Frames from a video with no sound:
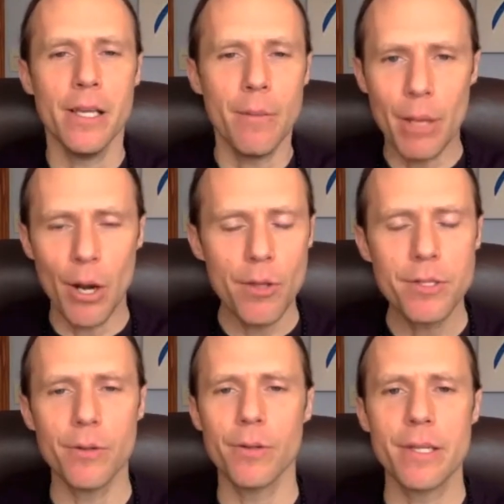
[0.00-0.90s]
but
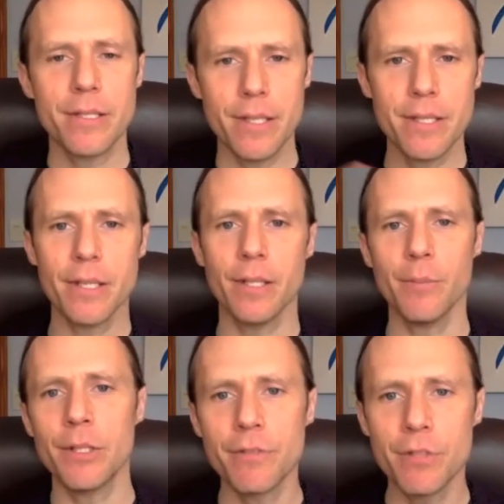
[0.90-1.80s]
also this element
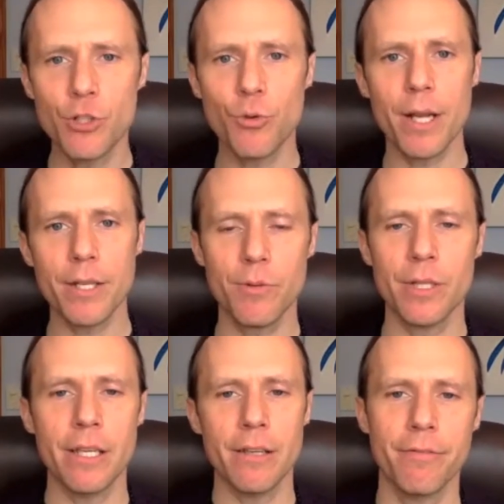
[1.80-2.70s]
of stress
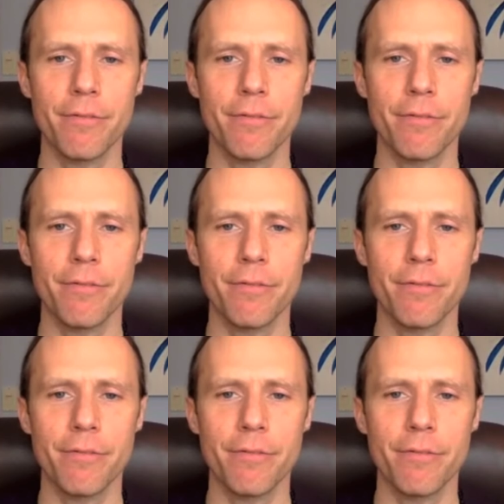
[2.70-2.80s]
relief.